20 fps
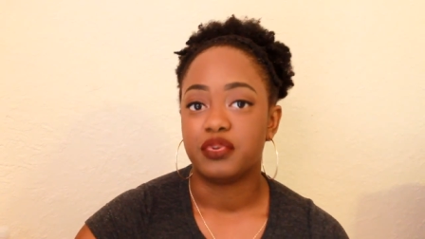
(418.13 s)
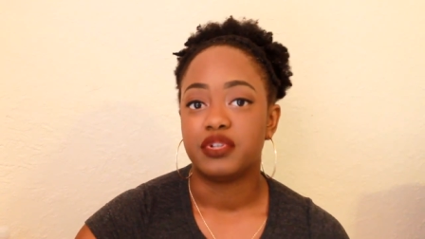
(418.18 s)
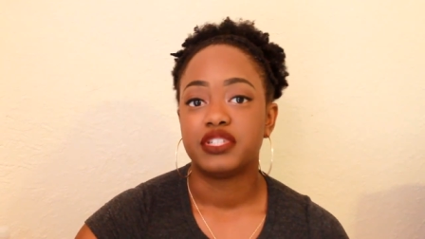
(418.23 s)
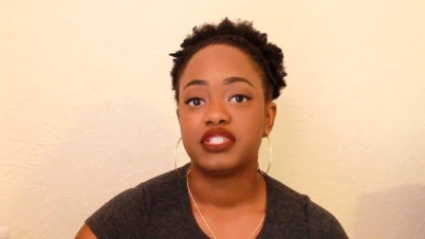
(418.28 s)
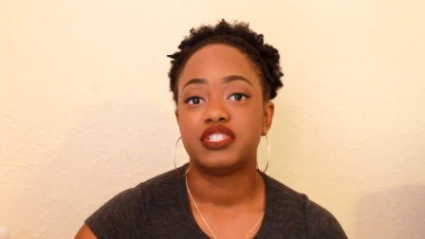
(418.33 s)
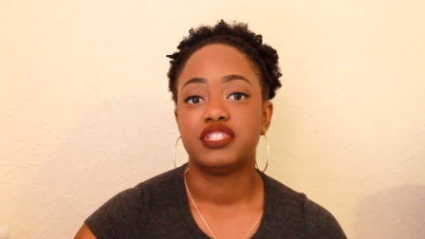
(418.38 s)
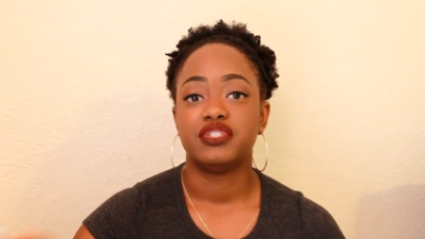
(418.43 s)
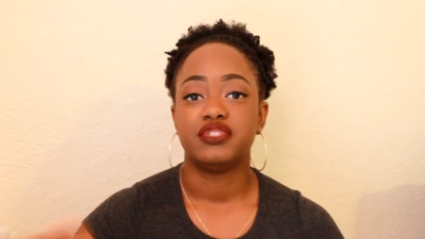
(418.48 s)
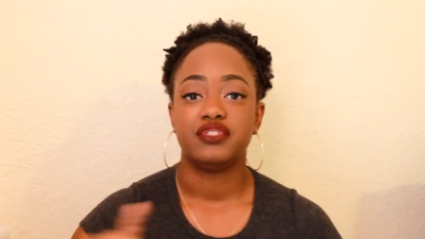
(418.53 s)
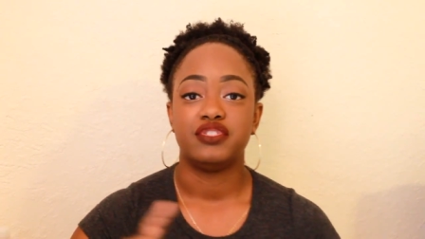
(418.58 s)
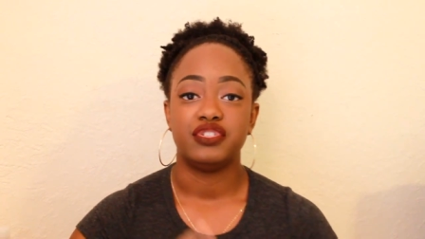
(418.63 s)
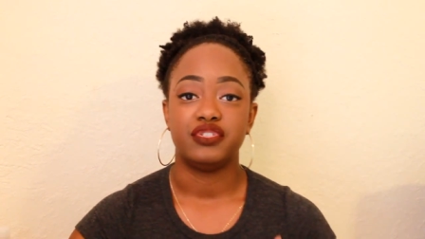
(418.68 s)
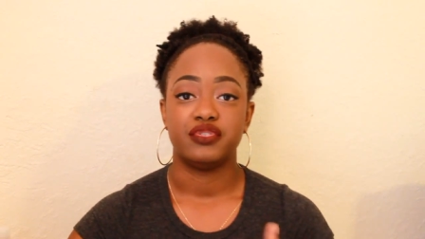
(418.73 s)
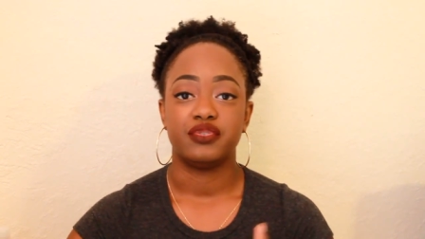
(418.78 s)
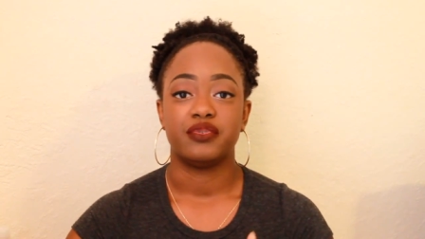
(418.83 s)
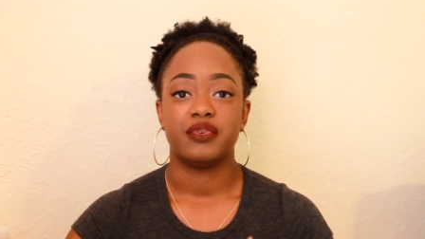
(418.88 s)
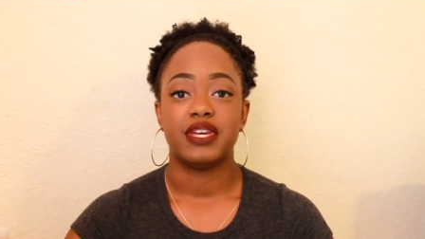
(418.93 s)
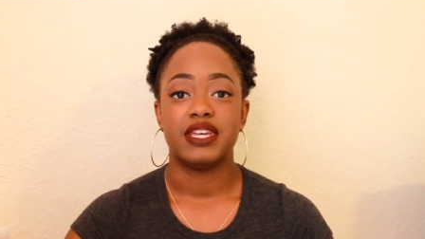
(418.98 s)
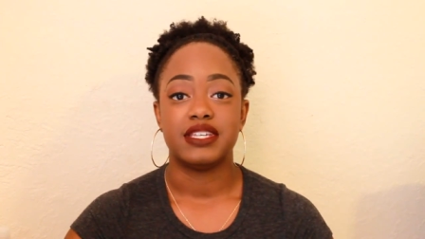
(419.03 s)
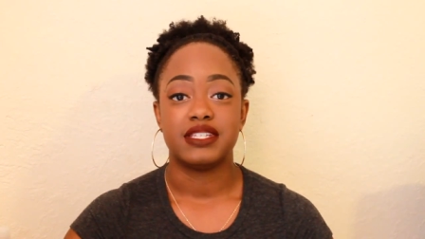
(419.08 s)
want to
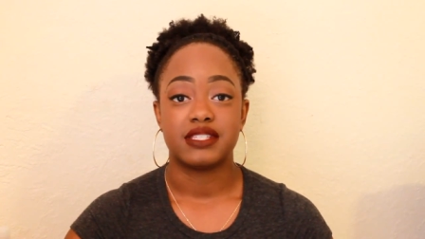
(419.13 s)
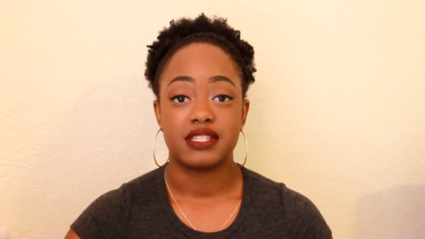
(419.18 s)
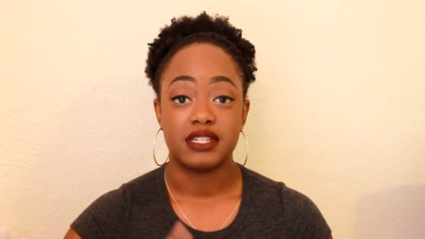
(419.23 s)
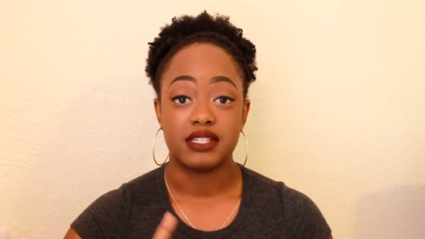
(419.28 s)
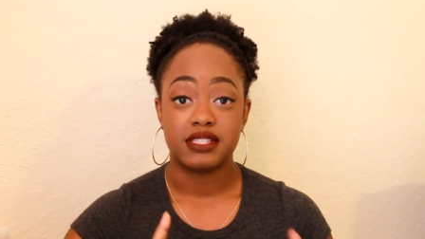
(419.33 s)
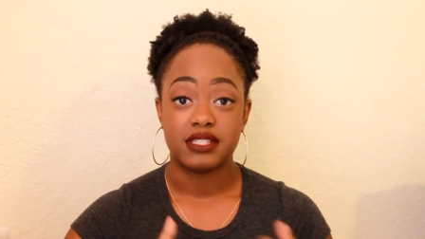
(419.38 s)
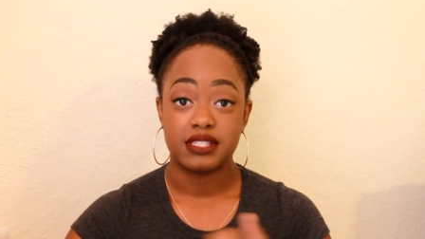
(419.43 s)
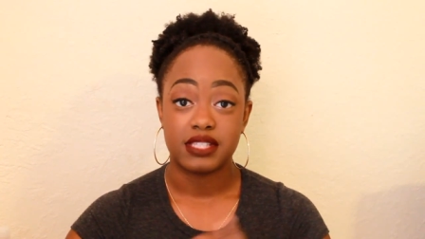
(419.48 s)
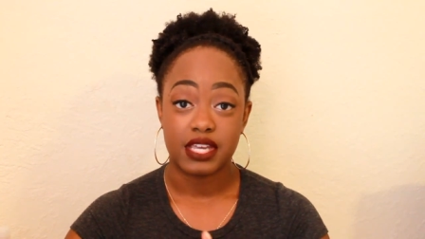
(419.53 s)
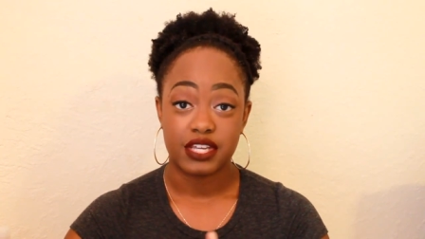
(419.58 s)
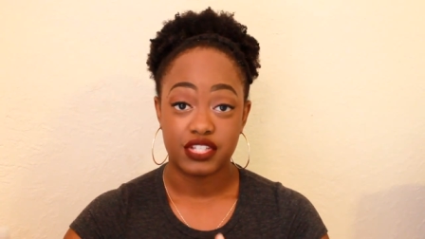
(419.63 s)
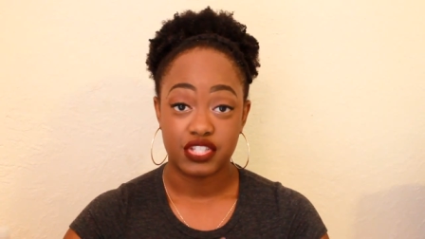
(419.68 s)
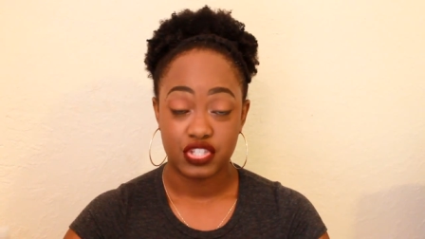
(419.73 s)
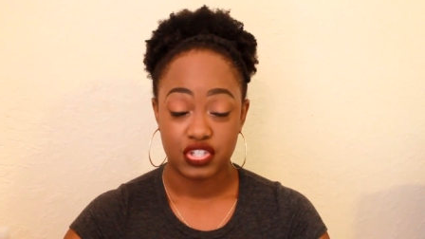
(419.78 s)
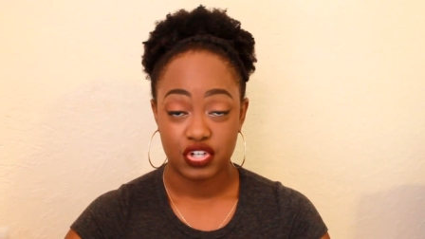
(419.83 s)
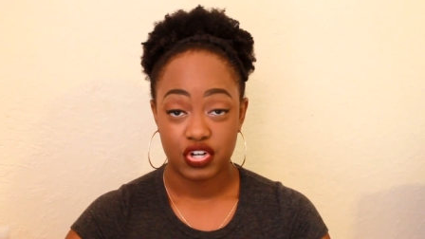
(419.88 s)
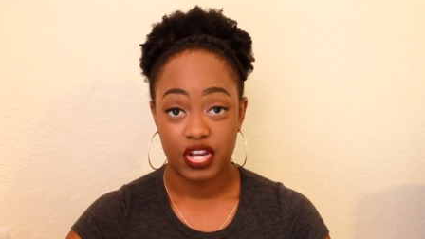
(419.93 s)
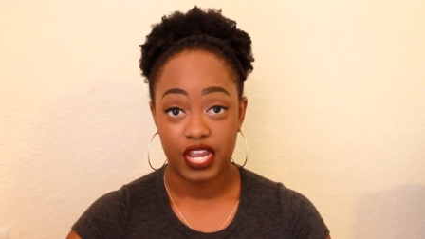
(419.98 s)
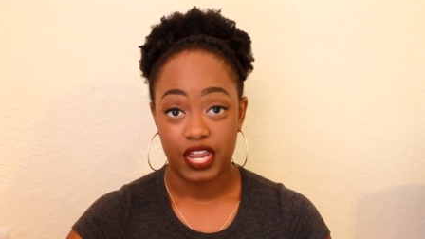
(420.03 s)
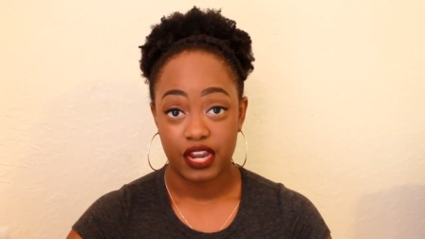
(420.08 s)
do is
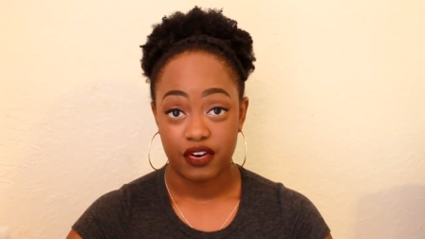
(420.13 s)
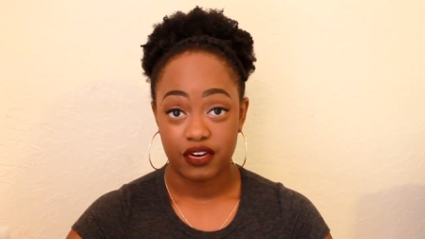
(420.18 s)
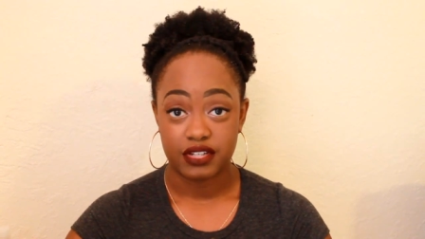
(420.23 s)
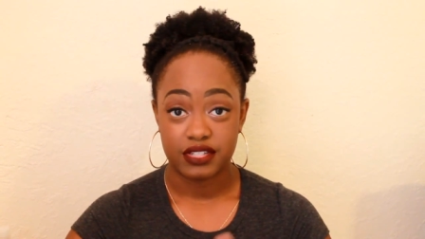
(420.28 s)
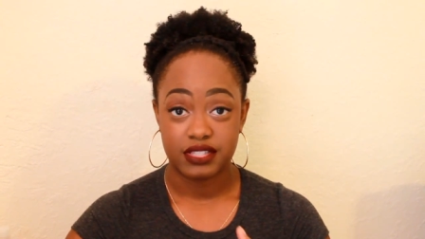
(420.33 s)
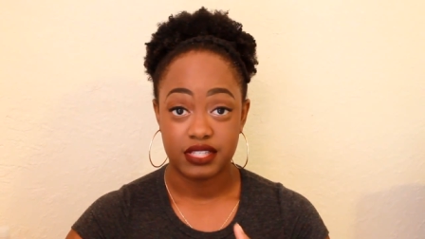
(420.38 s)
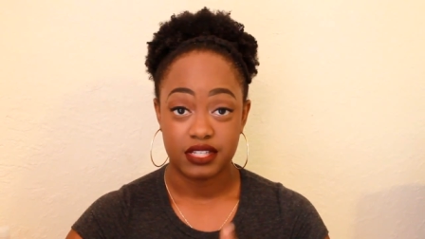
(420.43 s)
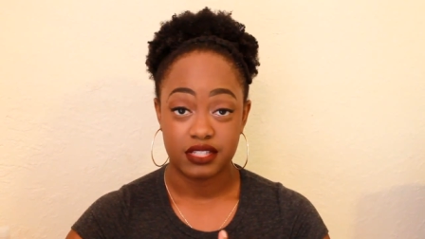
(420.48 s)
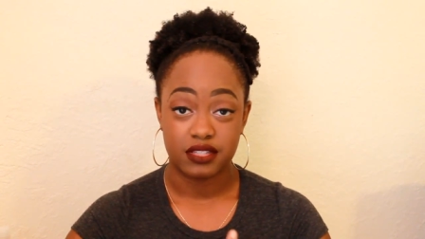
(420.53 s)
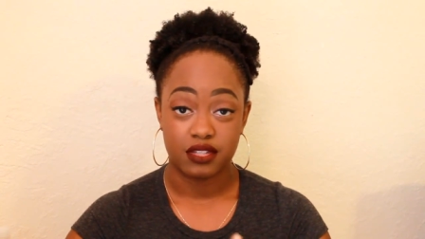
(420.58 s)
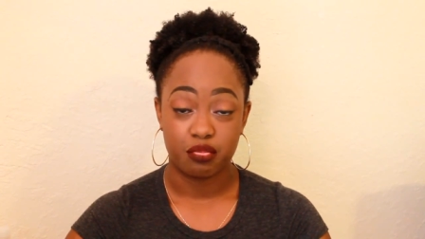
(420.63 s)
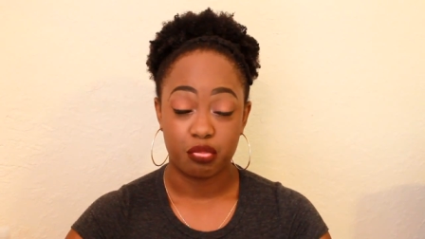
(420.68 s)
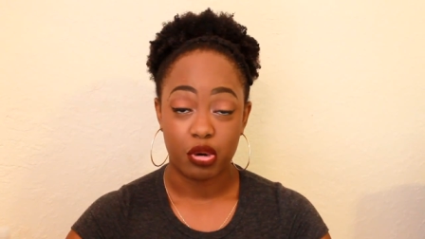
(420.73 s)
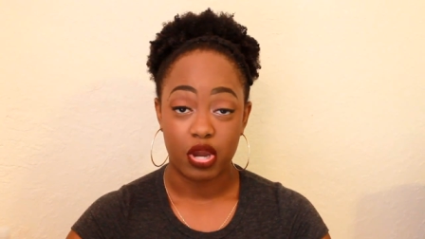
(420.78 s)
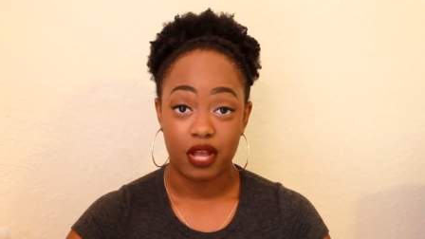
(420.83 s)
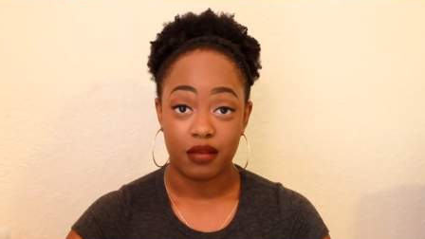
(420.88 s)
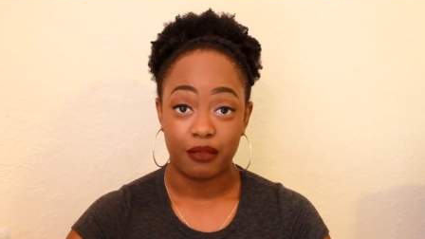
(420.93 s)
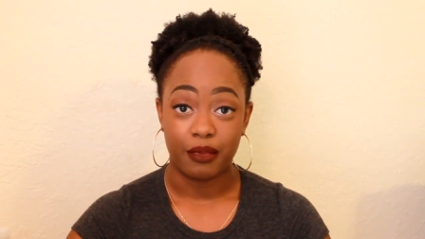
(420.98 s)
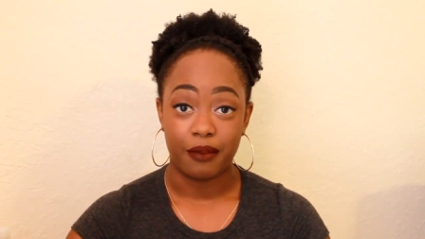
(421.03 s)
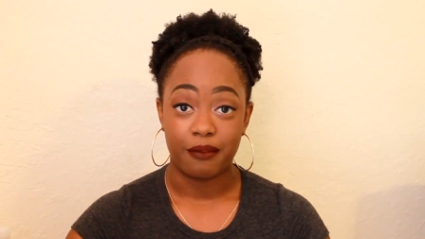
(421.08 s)
assess your hair, assess the
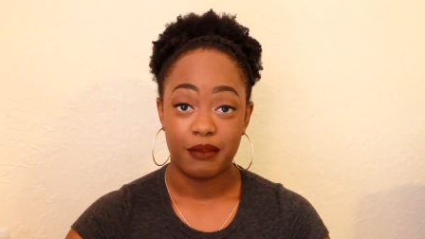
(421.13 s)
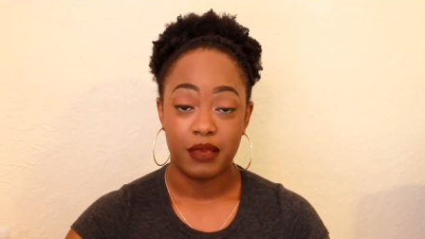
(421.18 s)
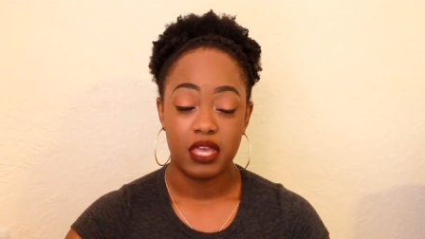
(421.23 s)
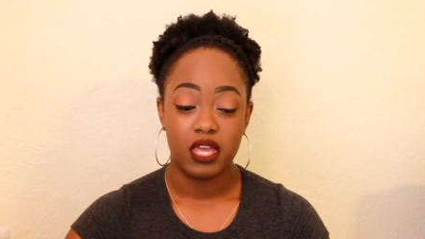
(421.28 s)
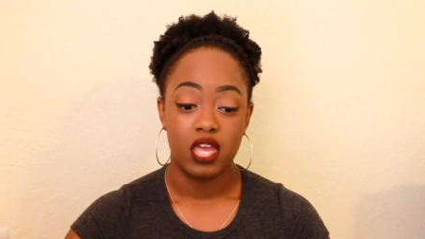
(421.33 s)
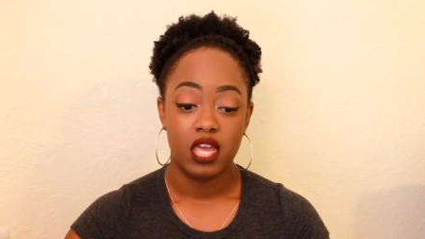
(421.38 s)
problem,